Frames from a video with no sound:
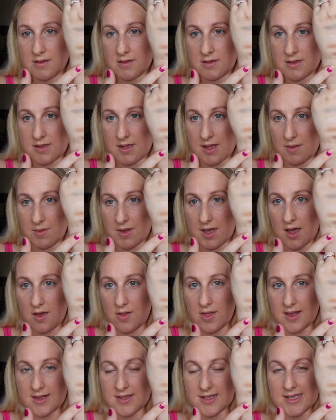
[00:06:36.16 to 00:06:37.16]
So there we go,
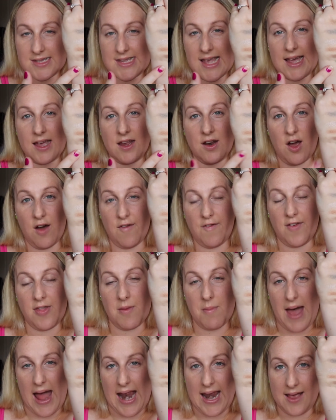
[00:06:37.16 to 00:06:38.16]
that's the second half of the
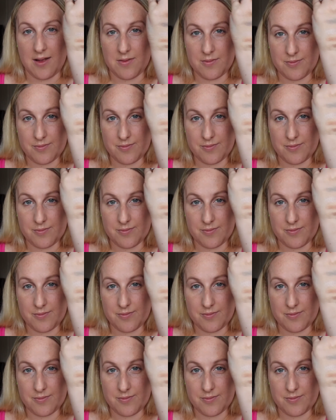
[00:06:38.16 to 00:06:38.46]
palette.